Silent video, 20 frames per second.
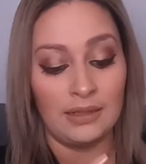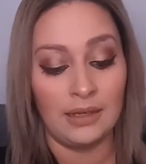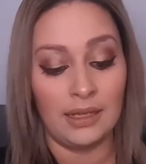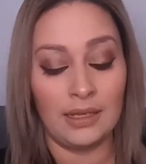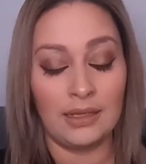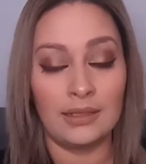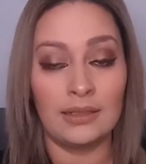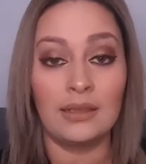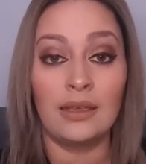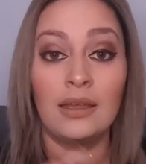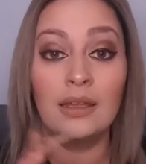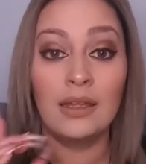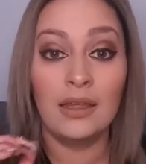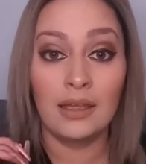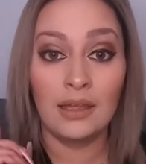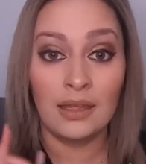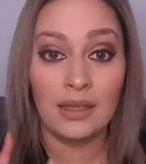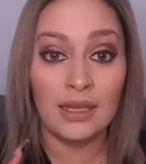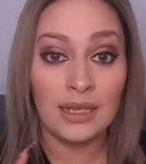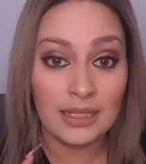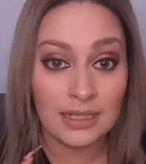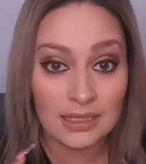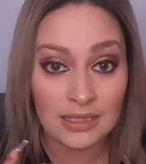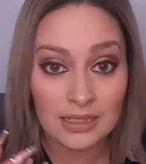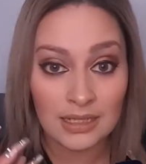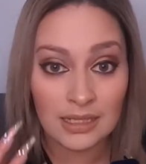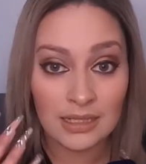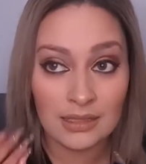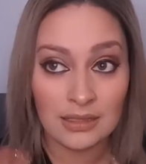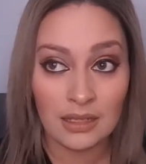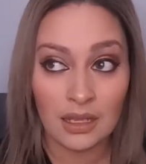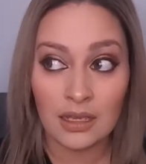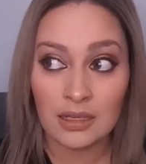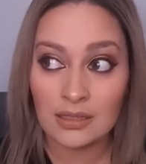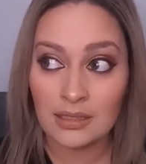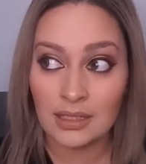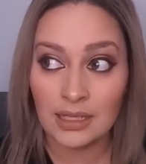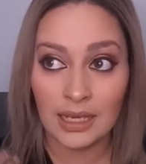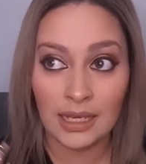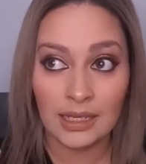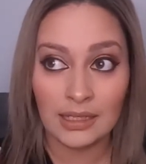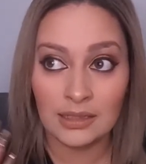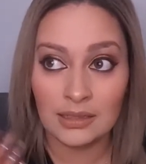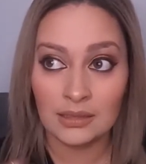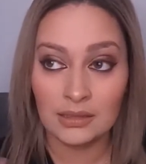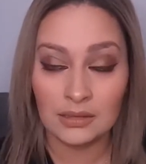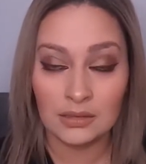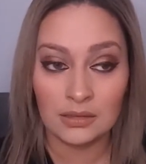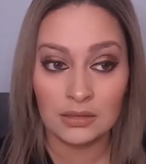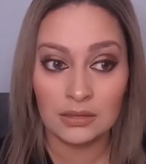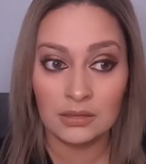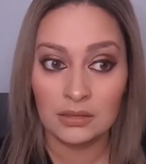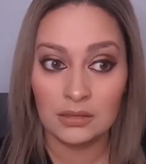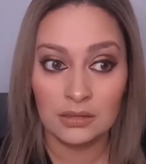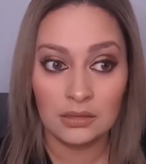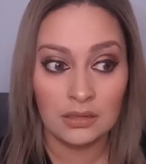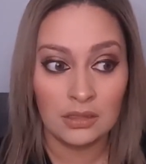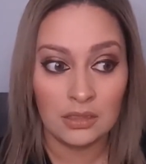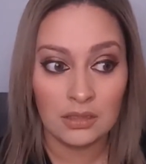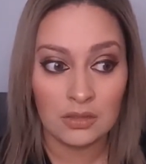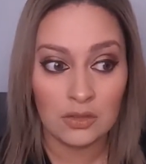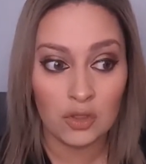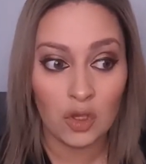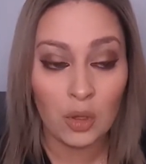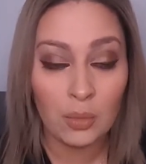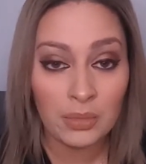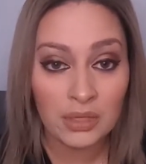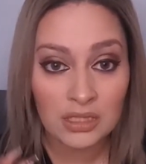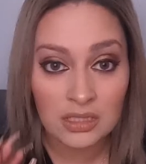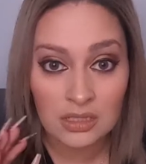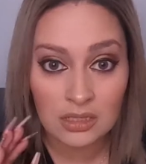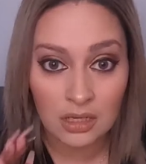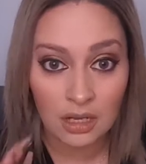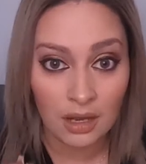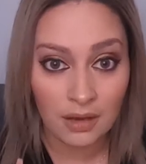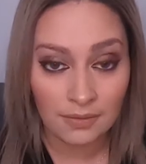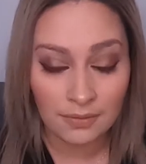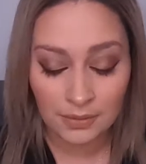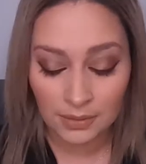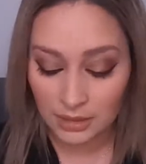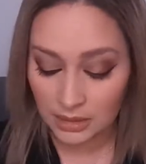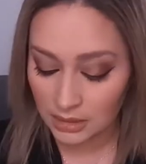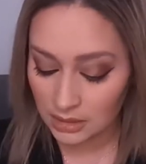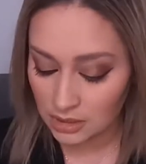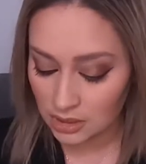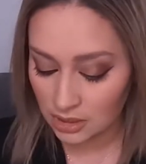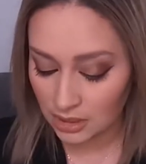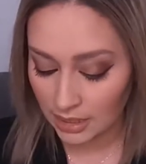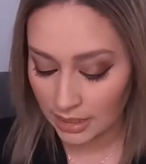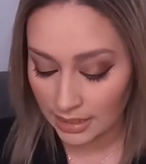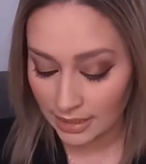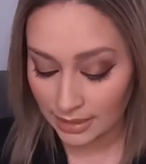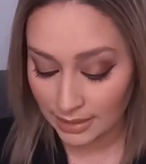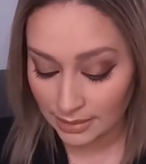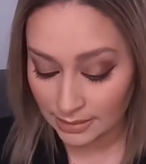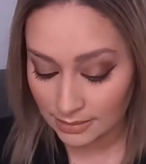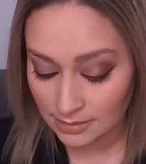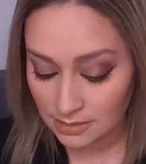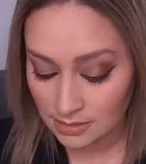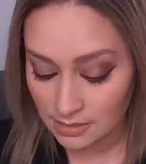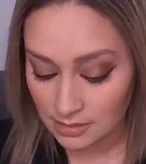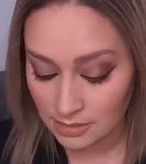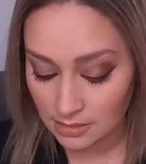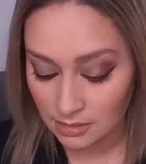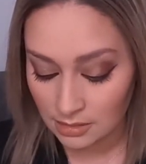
Like it does like so much coverage and